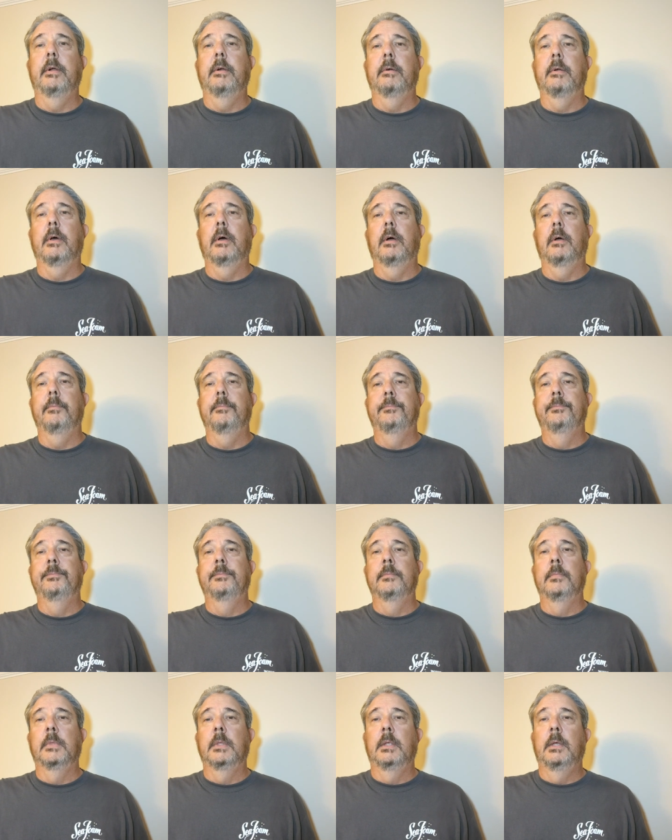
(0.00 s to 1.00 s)
or not,
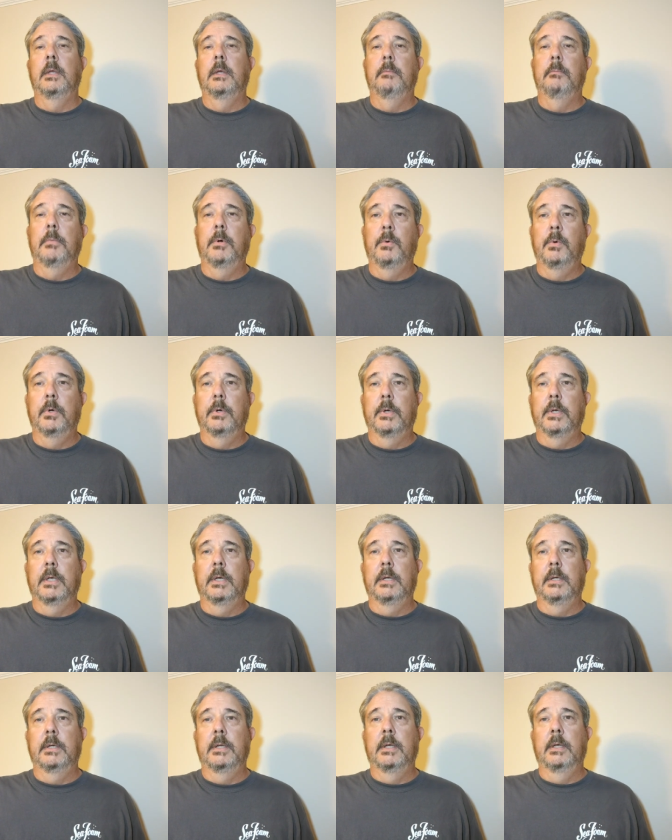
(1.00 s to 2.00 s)
but we'll
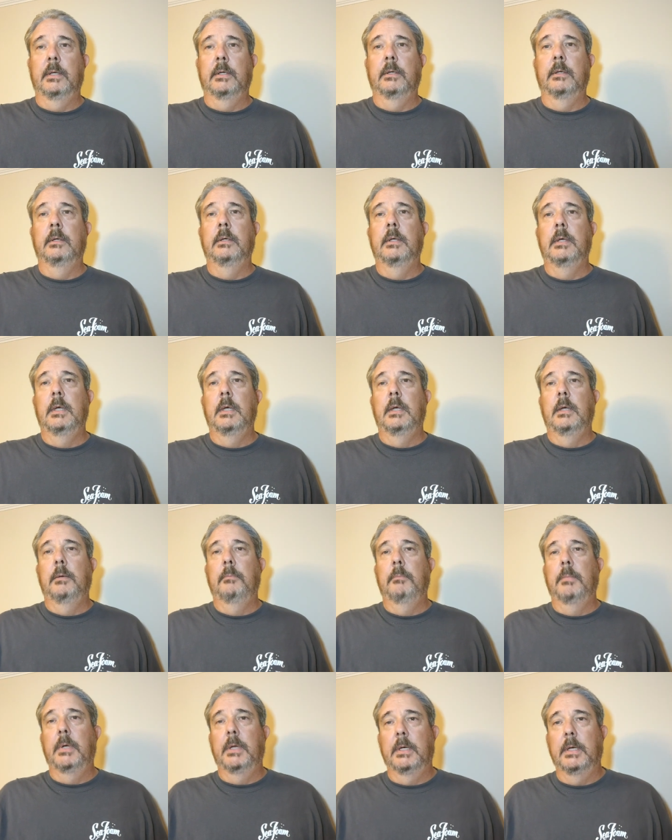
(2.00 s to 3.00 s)
get it done
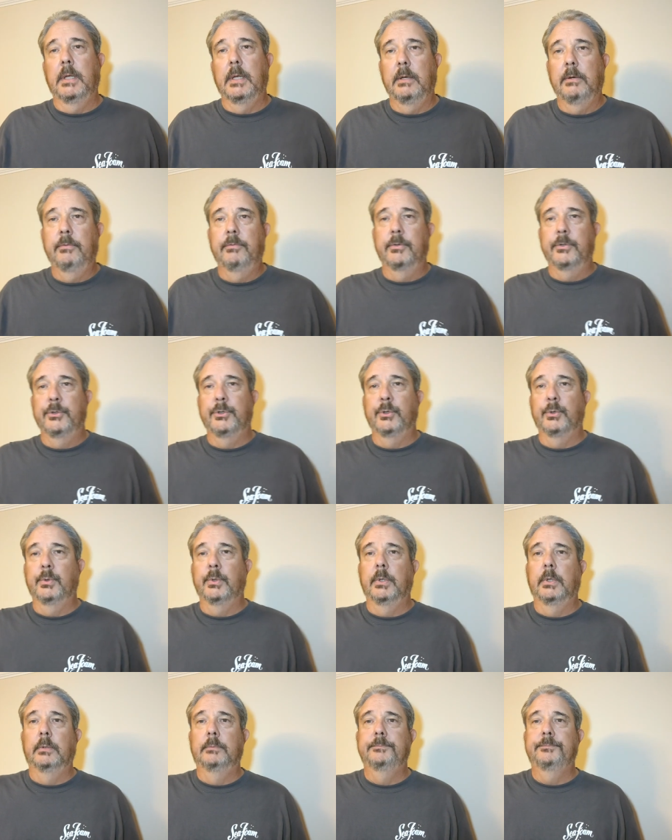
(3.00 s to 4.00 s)
Monday for
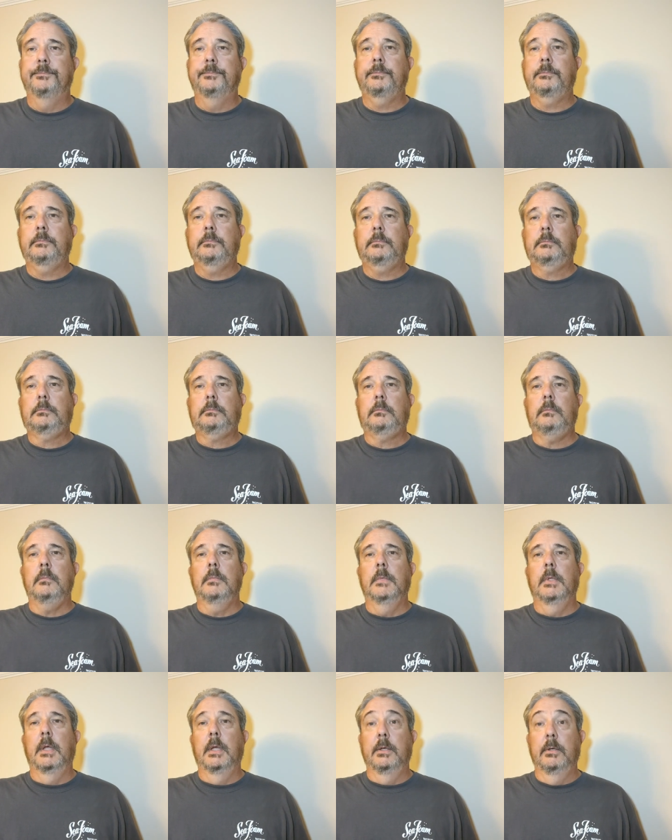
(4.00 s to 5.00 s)
sure.
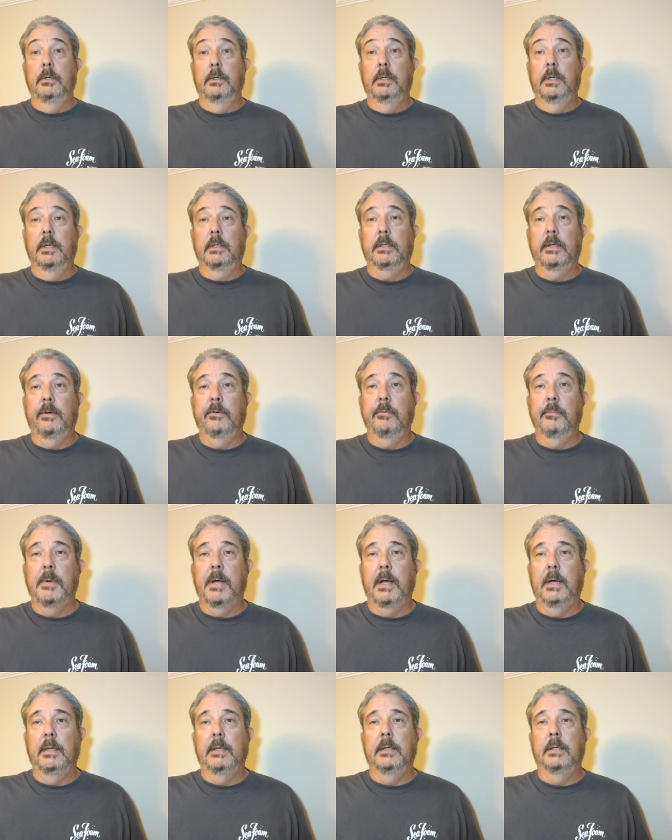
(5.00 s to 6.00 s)
And good luck to
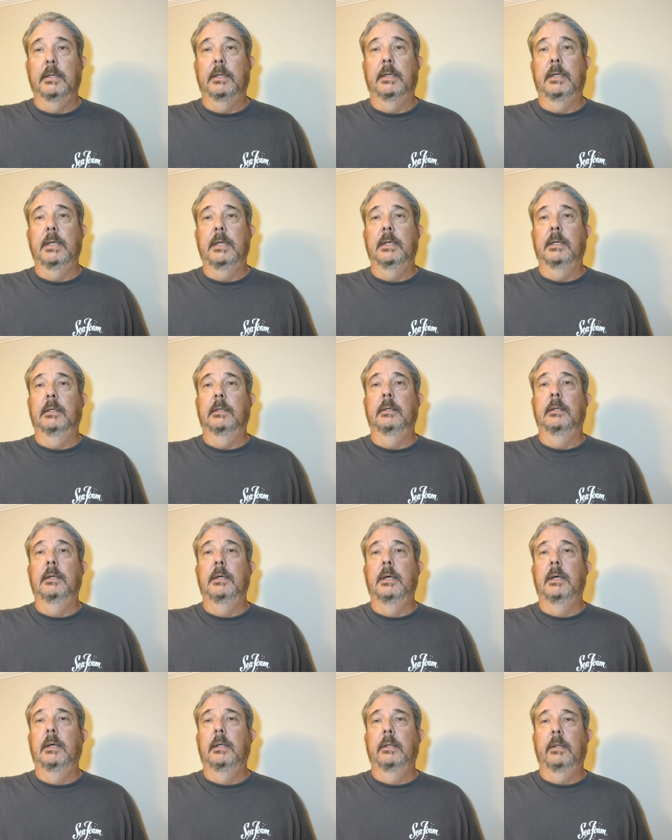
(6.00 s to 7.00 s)
everybody, and again,
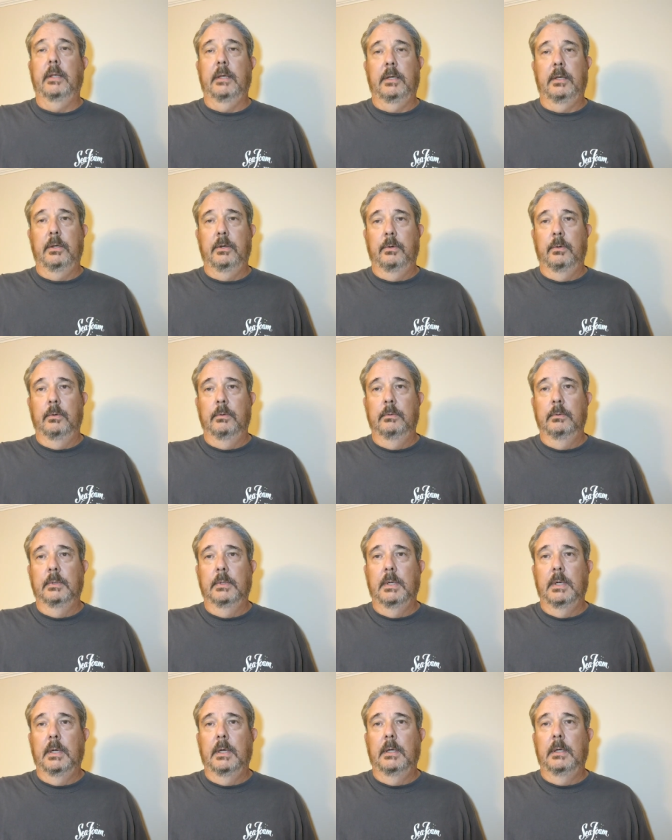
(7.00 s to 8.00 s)
thank you.
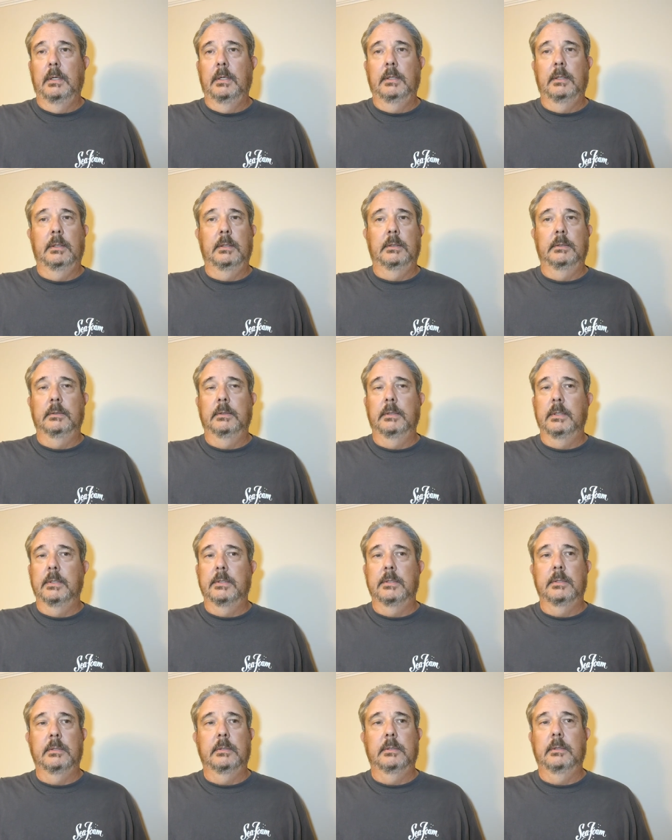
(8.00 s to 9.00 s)
Uh,
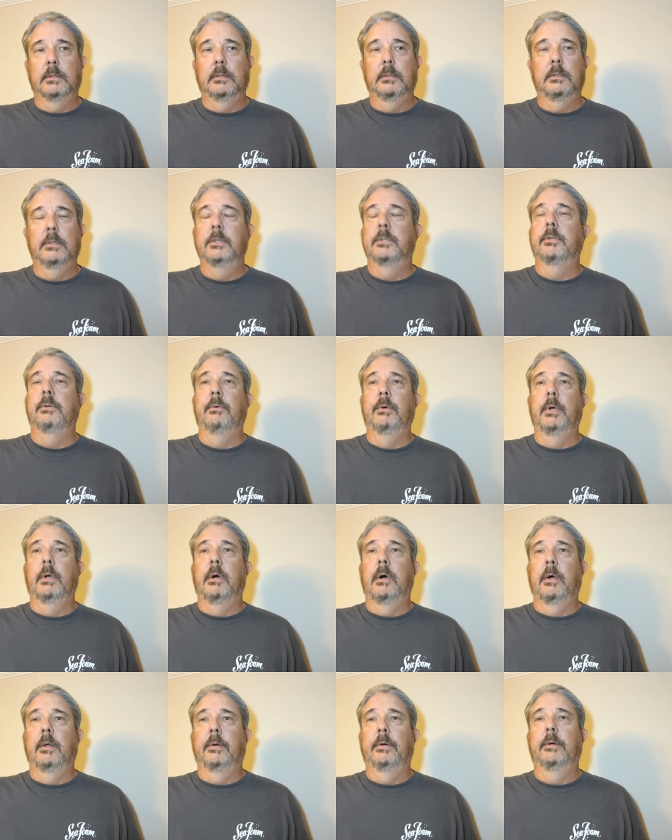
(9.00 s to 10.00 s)
it's just a
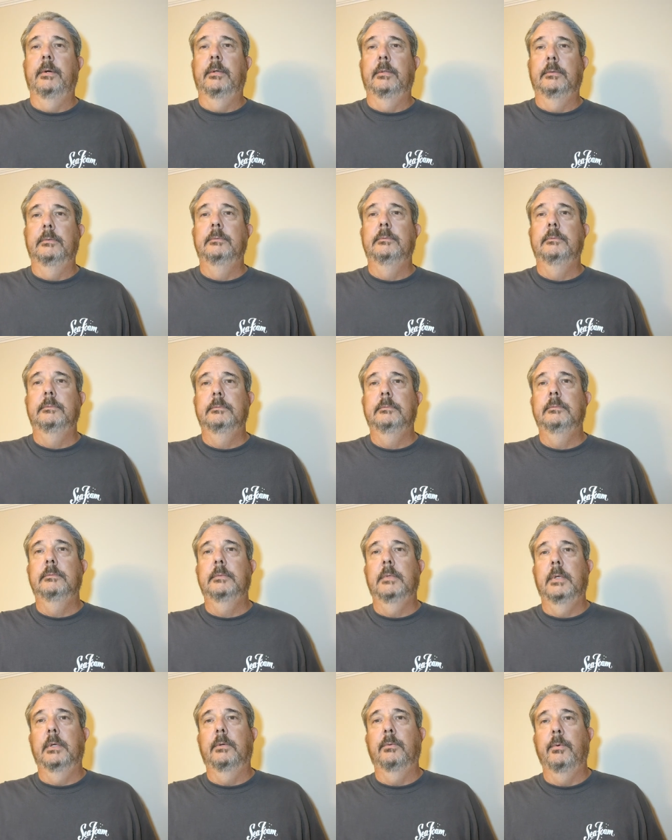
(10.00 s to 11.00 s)
real honor
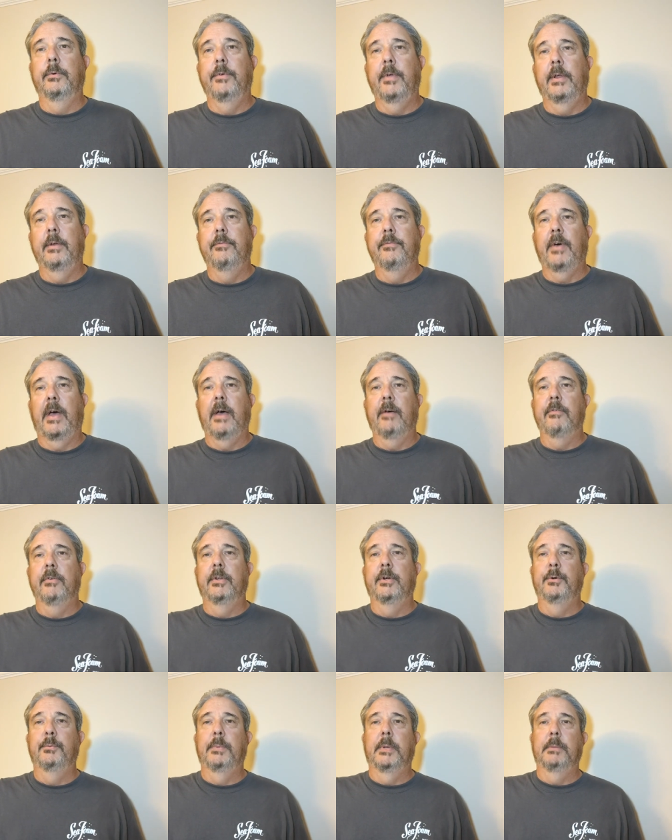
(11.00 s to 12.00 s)
that we've had five
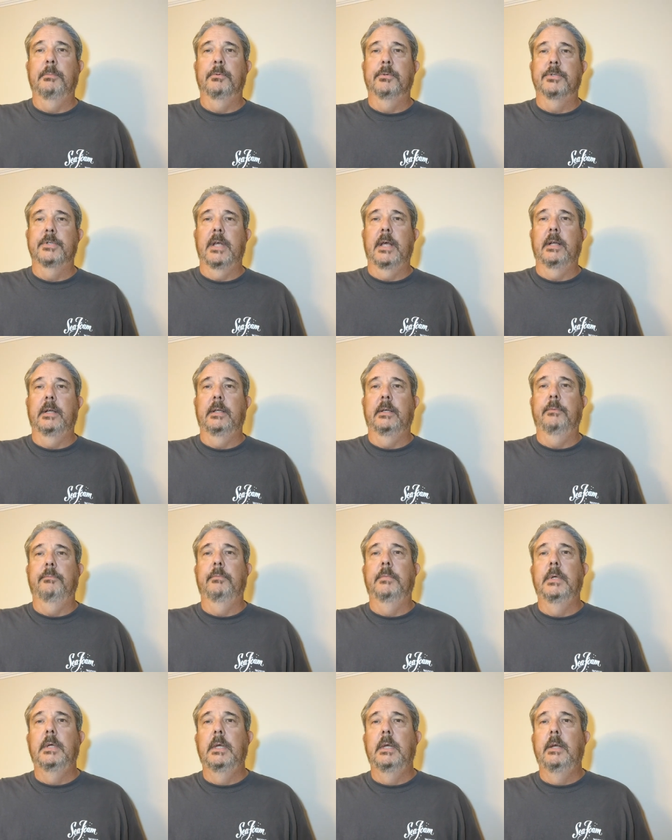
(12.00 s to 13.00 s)
hundred people sign up
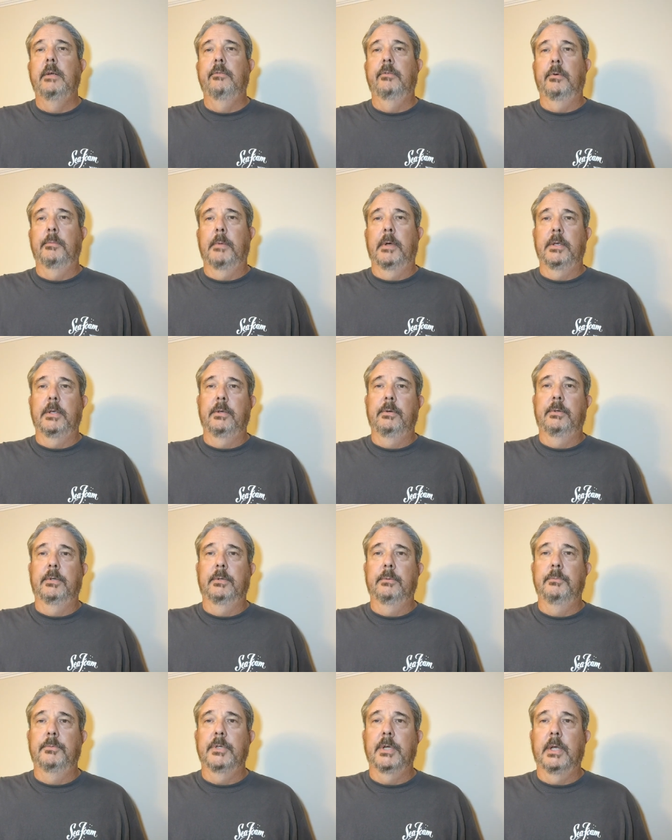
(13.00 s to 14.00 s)
for my
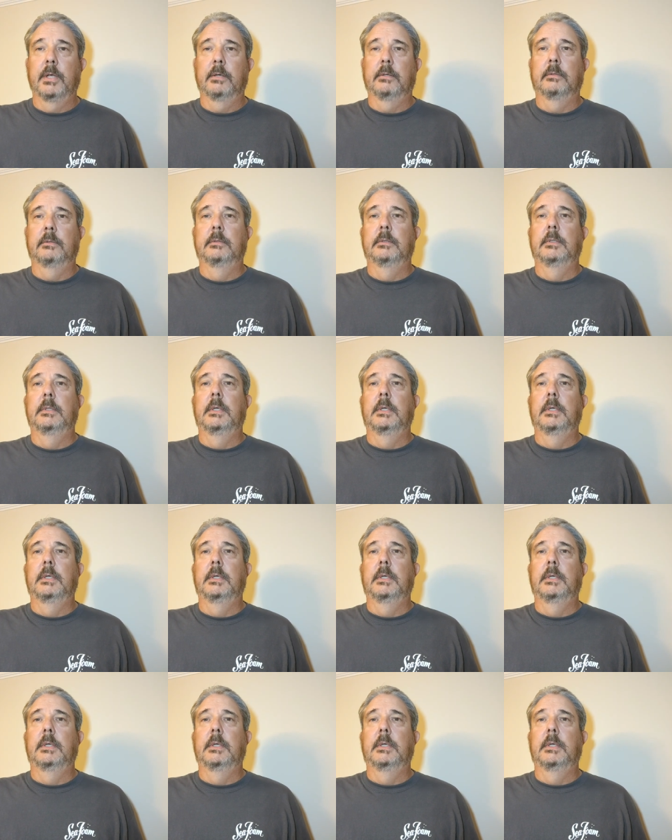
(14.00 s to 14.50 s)
YouTube channel.